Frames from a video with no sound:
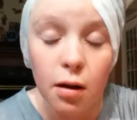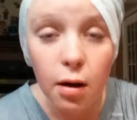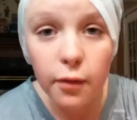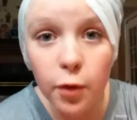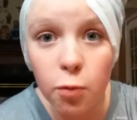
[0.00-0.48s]

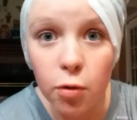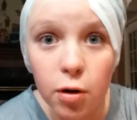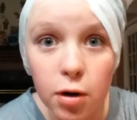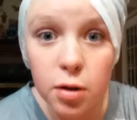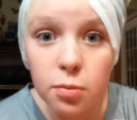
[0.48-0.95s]
of a
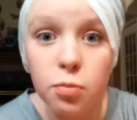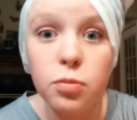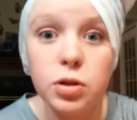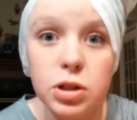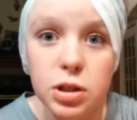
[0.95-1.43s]
word,
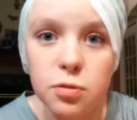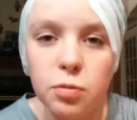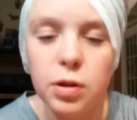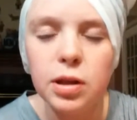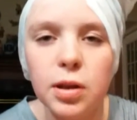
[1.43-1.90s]
which is
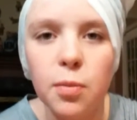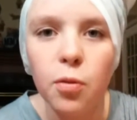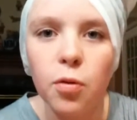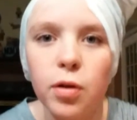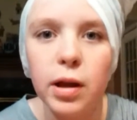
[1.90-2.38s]
really
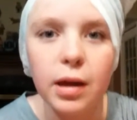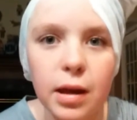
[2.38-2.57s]
boring